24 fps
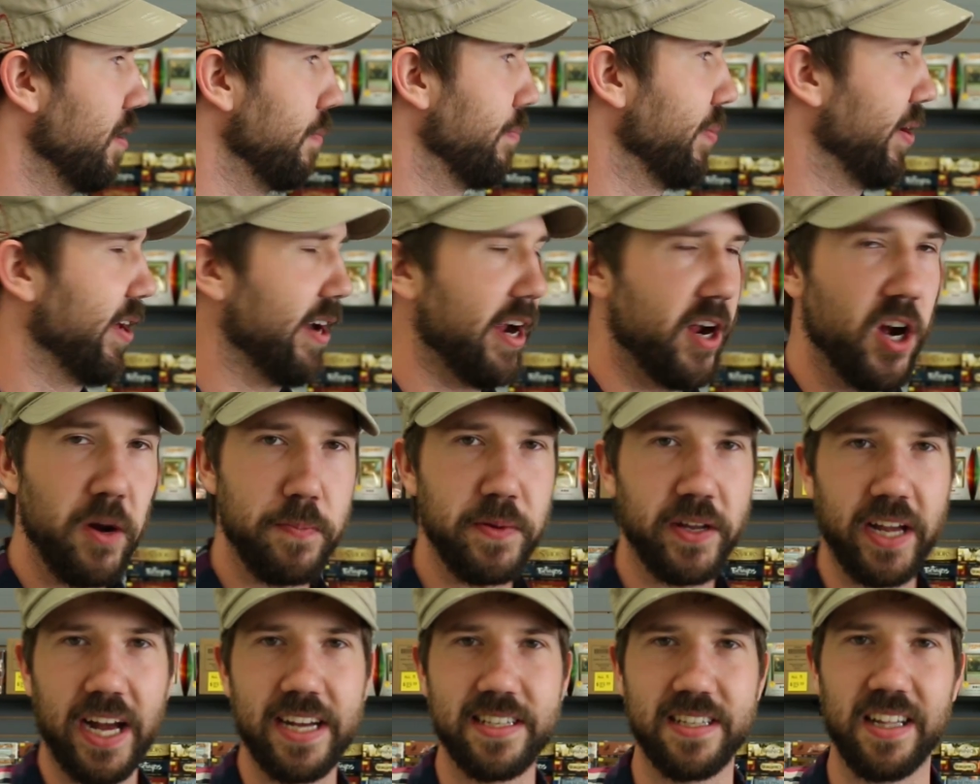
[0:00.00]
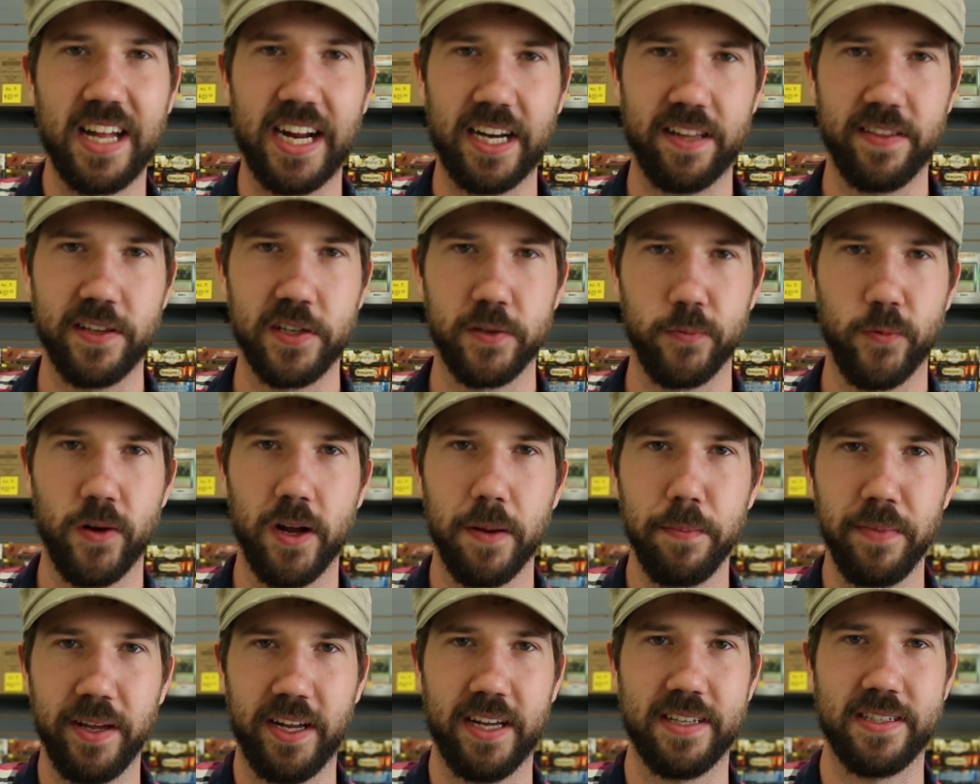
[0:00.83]
But I hope you guys like this
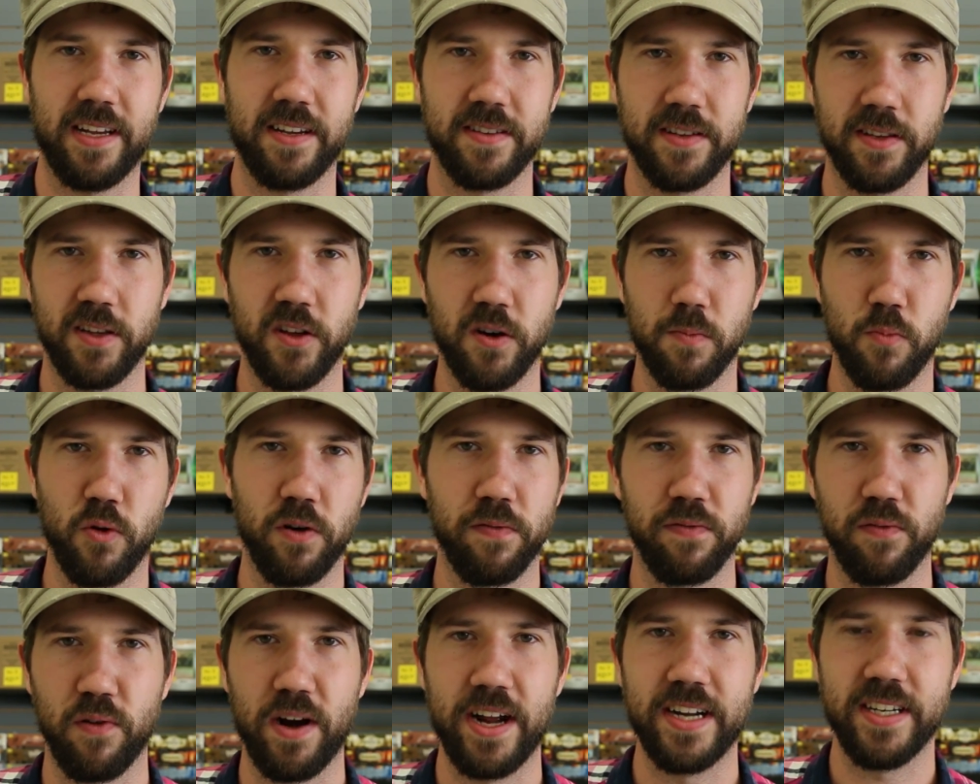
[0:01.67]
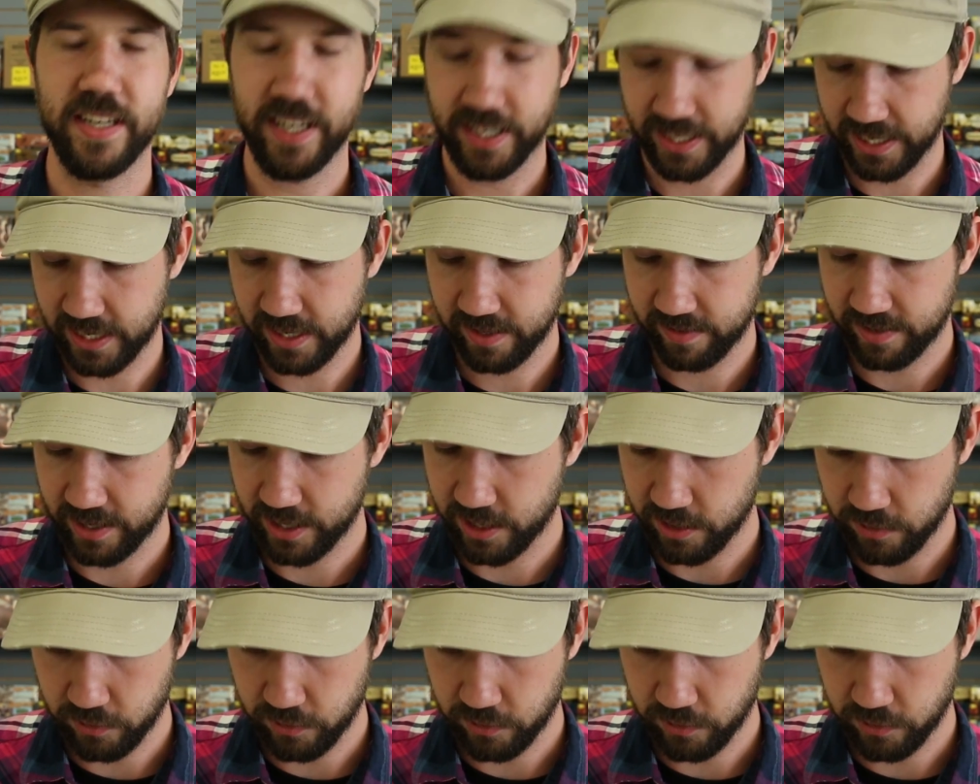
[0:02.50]
one because I was a little more frantic in it than